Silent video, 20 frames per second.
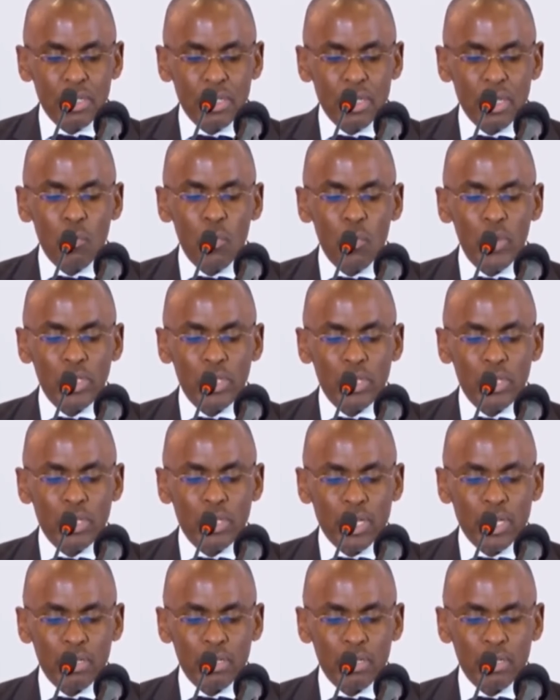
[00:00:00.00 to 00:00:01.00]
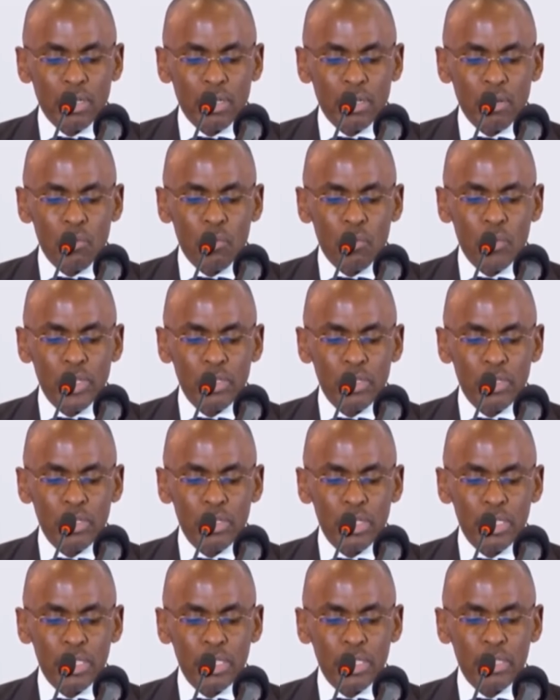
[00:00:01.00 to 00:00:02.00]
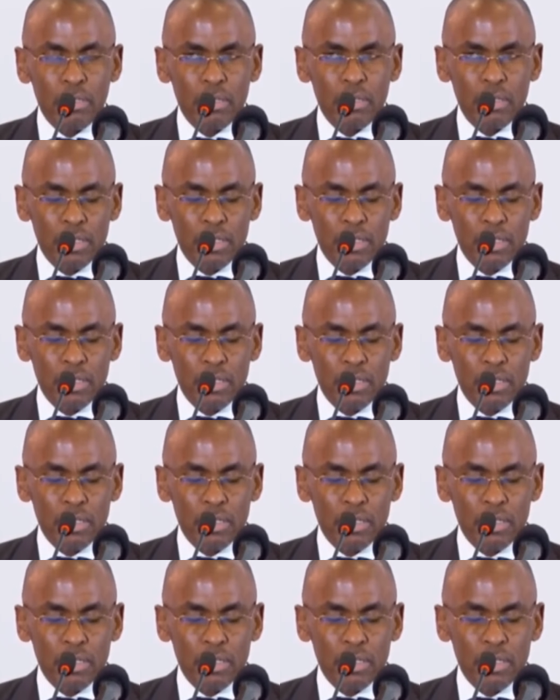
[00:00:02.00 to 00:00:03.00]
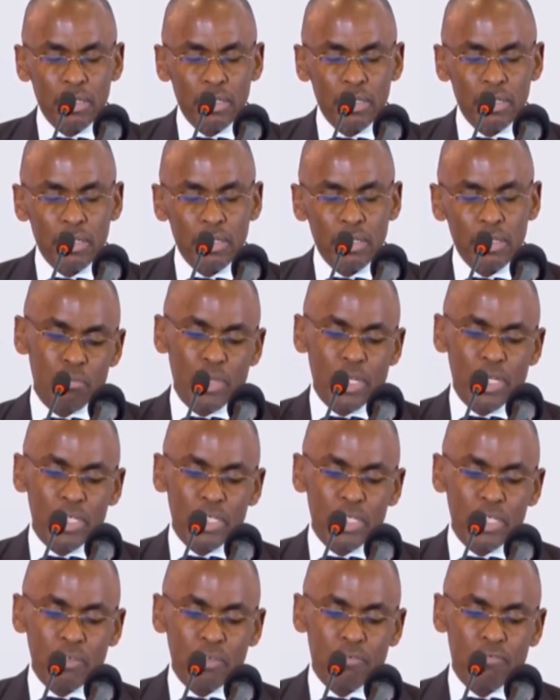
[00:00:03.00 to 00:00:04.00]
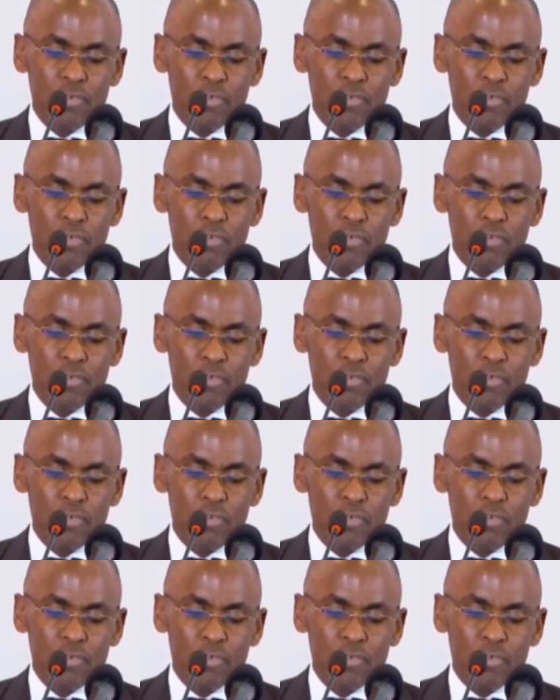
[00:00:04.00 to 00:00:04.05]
cumulative